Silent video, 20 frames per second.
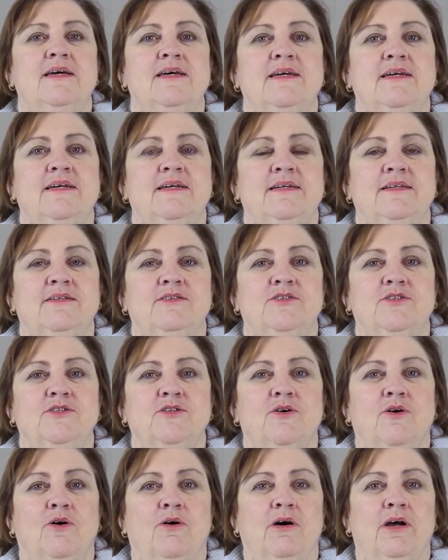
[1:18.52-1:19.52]
and
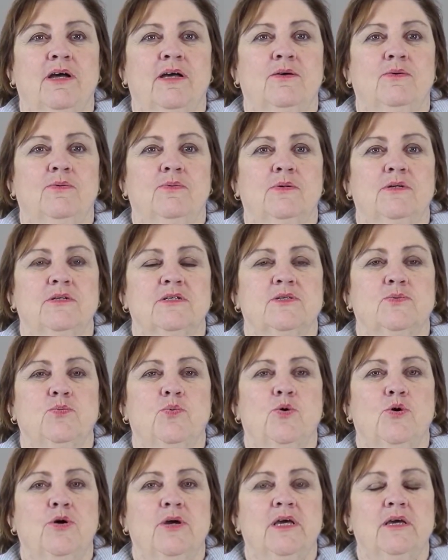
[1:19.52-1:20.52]
I was
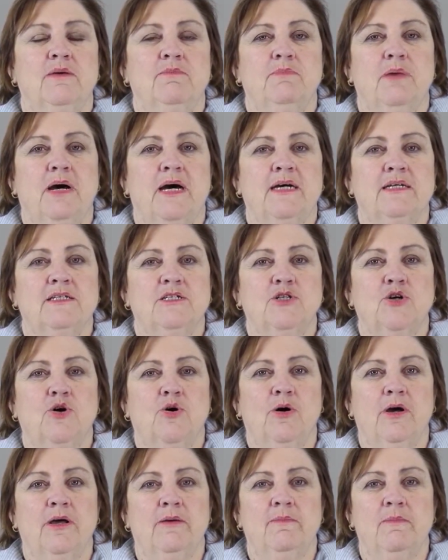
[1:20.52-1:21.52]
working
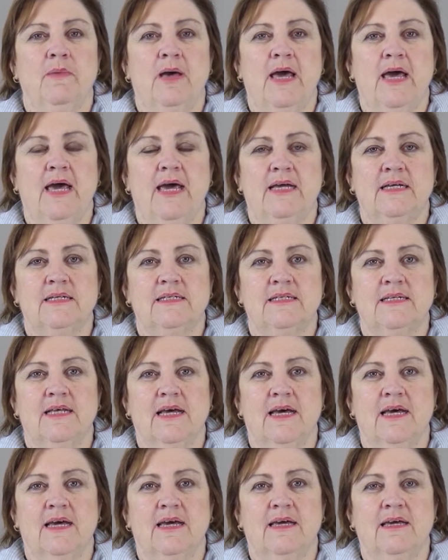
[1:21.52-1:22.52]
part-time as
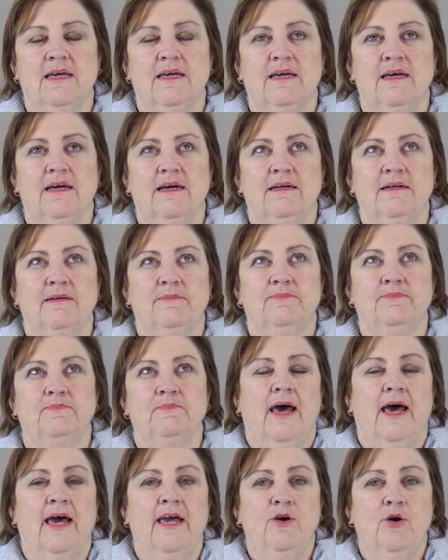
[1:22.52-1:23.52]
a
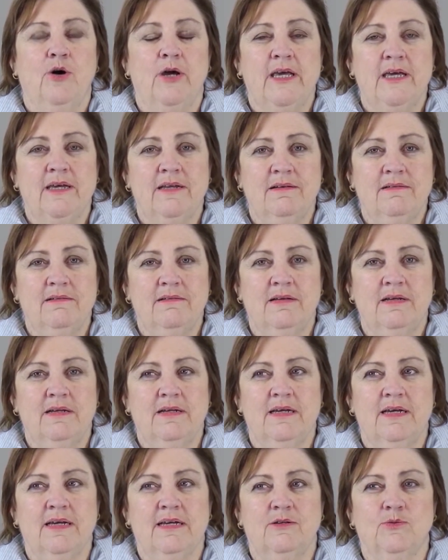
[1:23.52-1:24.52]
AIN
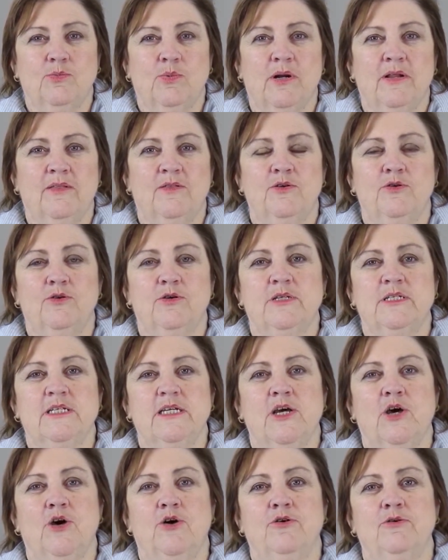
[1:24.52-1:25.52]
at one of the
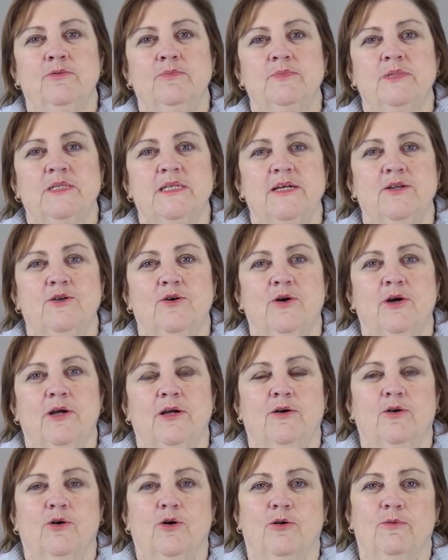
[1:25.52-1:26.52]
nursing homes, and I
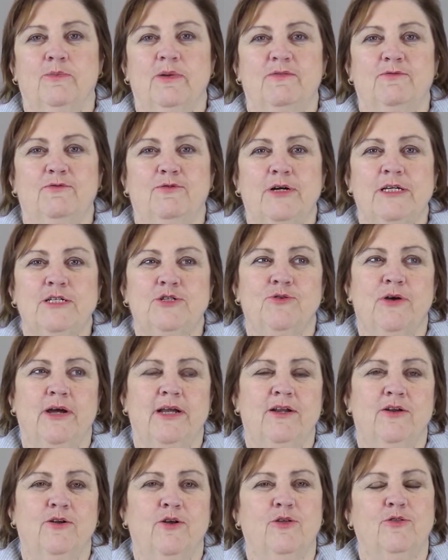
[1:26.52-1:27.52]
got a bit
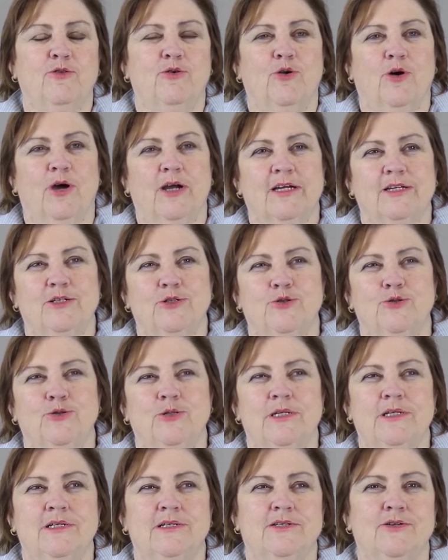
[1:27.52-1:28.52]
frustrated. I thought, I can do
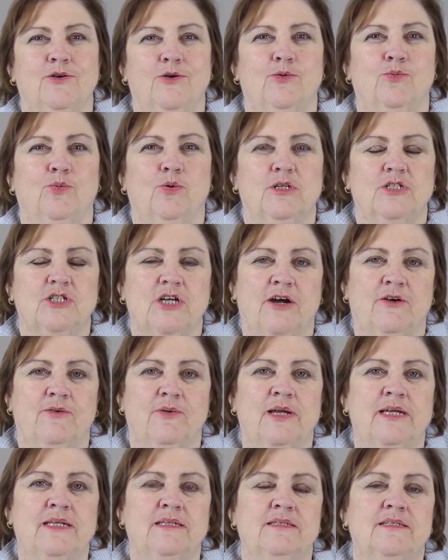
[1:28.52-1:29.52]
this. I'd watch
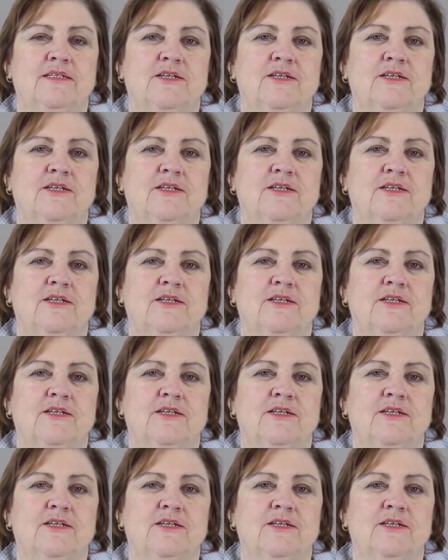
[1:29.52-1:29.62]
RN,